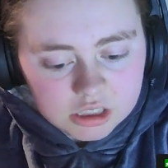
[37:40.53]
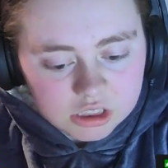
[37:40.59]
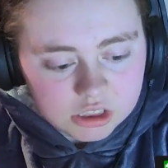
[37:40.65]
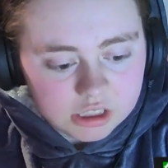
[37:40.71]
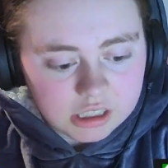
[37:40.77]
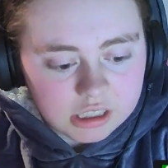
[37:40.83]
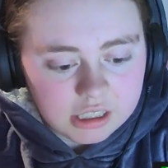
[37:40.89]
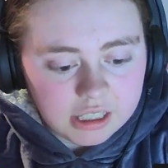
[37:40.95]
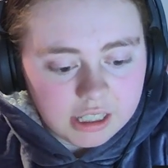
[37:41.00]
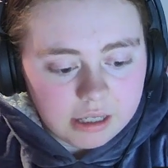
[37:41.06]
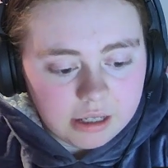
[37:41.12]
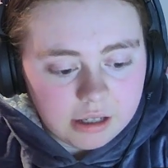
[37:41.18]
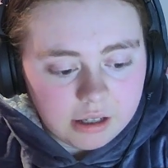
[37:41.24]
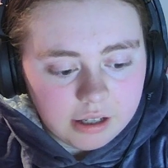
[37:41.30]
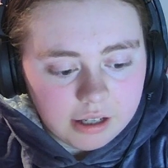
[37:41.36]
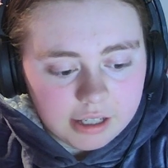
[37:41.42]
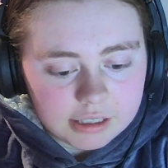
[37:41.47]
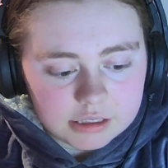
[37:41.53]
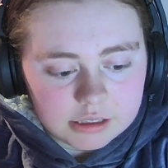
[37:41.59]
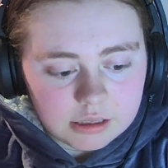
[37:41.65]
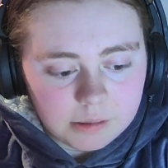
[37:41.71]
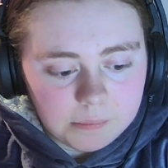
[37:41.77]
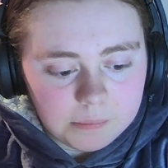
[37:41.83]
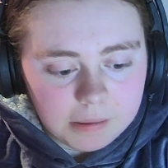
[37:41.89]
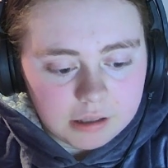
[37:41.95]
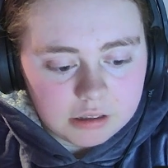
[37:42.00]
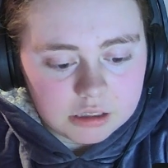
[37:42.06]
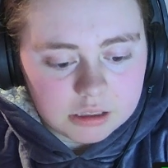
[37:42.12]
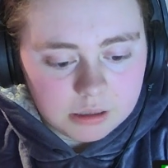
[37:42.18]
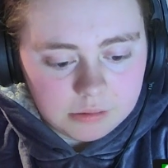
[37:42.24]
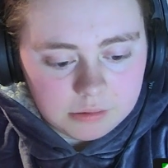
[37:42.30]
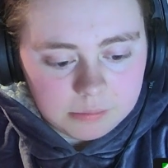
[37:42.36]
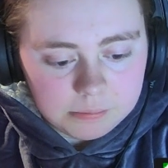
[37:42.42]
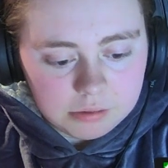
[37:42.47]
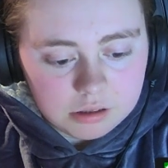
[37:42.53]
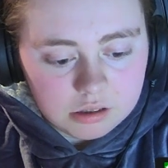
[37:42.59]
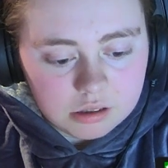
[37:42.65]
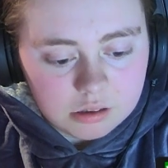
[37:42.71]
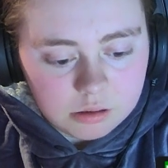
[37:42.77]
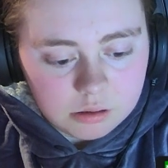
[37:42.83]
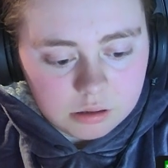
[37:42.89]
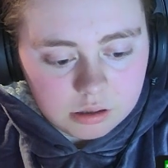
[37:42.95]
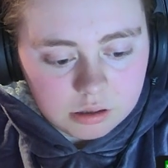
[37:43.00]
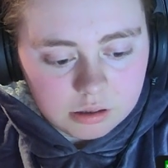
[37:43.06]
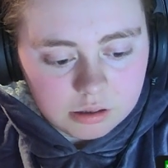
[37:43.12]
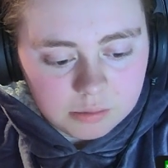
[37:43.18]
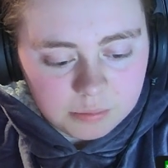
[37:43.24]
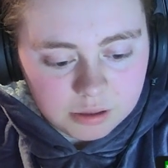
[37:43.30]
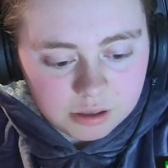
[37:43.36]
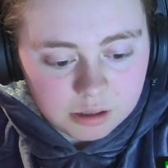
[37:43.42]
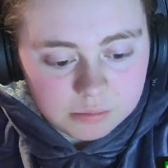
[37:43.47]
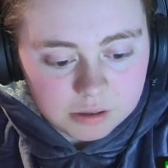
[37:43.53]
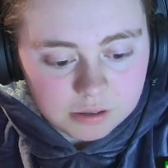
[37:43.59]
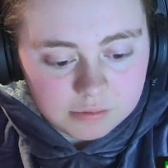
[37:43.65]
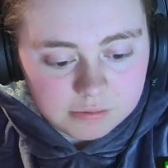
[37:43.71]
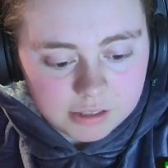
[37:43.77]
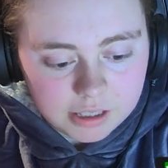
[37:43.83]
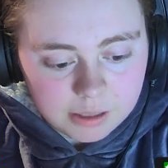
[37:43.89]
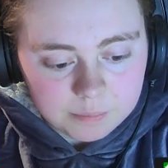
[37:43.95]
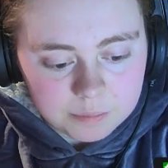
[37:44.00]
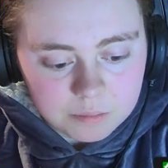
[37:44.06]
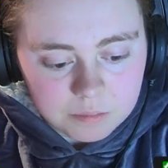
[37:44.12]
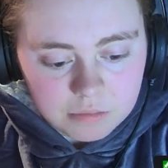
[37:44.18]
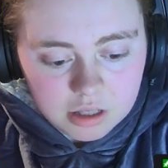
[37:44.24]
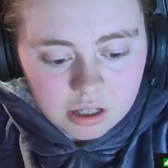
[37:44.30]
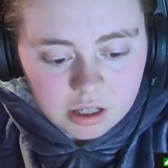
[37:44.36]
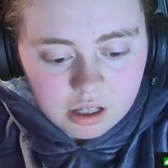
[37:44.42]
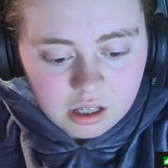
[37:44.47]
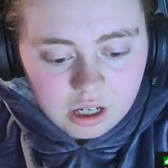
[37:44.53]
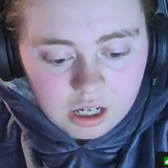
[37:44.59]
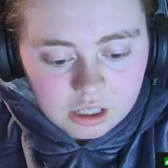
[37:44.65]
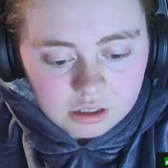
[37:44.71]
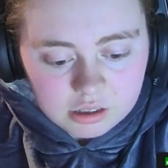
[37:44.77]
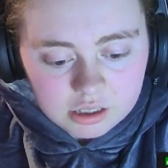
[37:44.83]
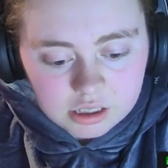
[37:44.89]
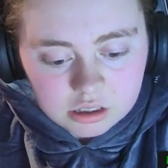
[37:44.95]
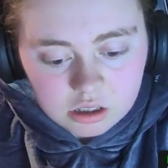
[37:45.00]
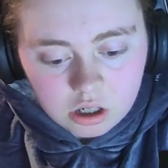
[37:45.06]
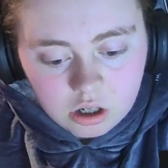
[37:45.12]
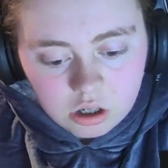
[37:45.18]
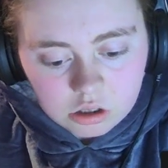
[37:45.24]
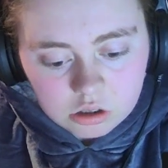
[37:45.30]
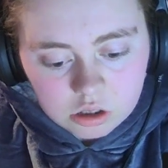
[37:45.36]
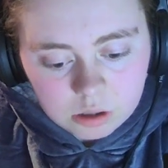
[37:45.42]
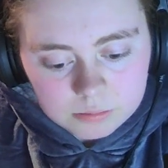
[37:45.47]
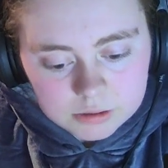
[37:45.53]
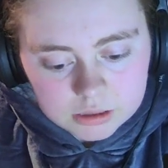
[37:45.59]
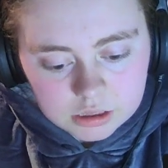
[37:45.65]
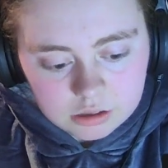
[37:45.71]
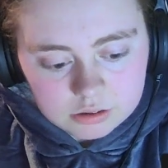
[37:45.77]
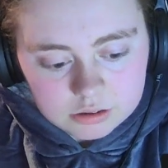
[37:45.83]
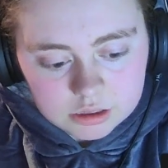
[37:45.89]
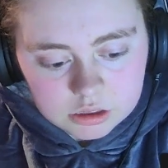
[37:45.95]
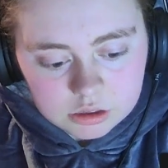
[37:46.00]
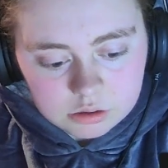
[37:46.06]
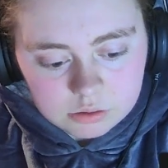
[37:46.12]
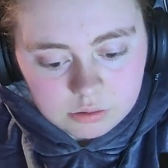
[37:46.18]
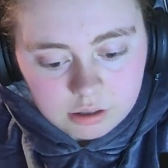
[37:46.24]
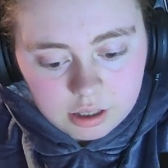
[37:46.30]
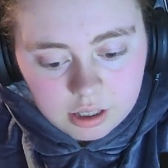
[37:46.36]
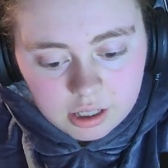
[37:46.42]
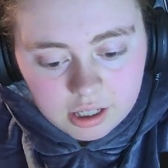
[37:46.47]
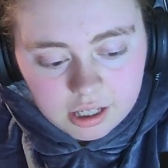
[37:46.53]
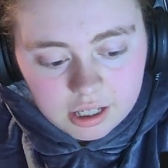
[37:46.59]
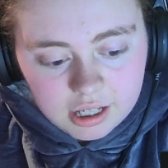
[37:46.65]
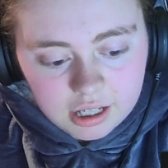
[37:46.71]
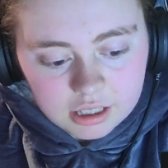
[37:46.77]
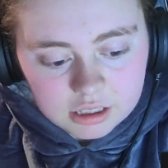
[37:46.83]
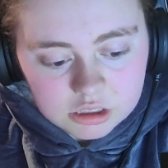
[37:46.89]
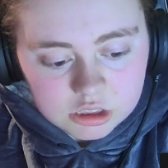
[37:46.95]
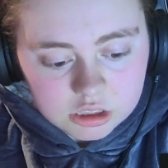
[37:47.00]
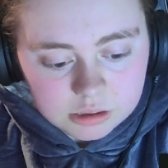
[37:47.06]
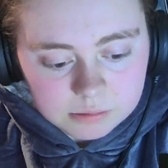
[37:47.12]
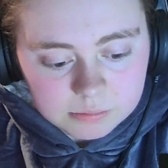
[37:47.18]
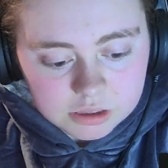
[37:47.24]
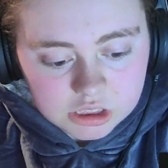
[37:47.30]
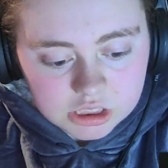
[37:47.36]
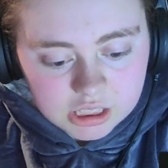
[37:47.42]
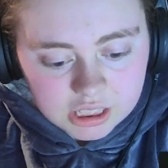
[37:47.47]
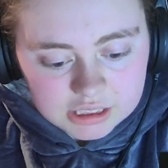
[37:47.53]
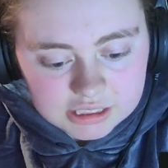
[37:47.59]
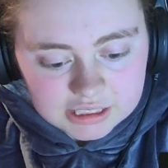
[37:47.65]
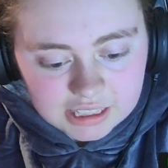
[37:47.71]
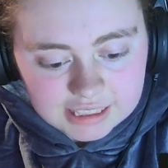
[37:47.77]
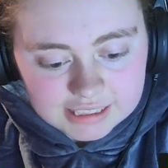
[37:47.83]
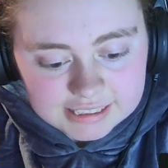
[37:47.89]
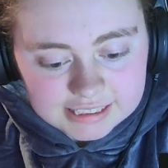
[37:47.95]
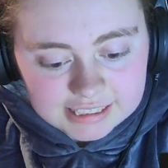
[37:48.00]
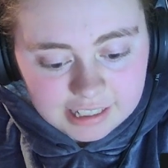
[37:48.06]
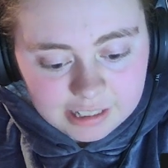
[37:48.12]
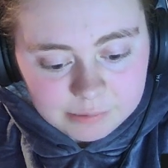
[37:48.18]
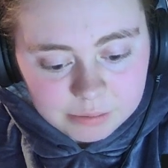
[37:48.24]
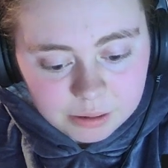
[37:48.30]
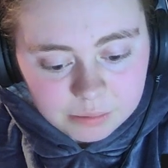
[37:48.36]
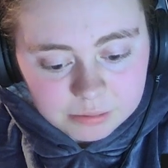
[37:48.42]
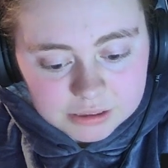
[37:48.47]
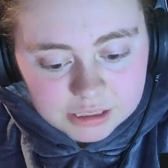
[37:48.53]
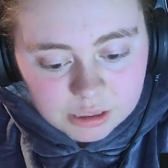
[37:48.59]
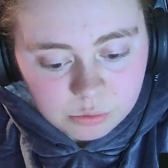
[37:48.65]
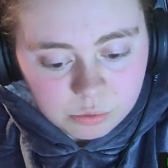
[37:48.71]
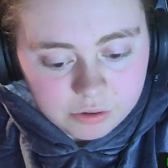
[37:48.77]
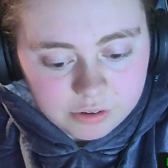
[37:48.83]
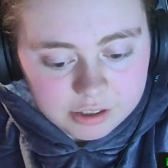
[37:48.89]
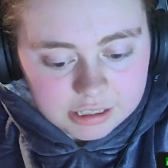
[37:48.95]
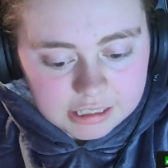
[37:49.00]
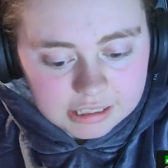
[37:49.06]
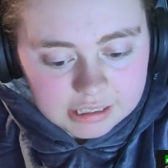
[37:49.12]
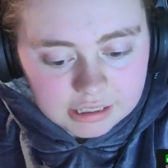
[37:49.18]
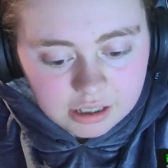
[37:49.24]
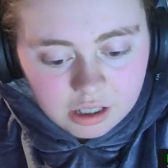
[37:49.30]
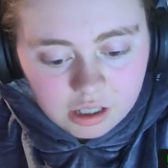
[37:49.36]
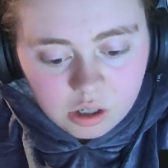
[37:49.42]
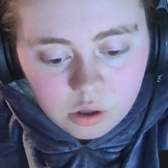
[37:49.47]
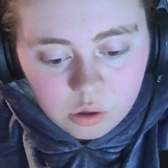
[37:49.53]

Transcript: Suddenly, it, belched a plume of flame. I don't think corn cobs are going to do too much against that, Sally Bob said worryingly.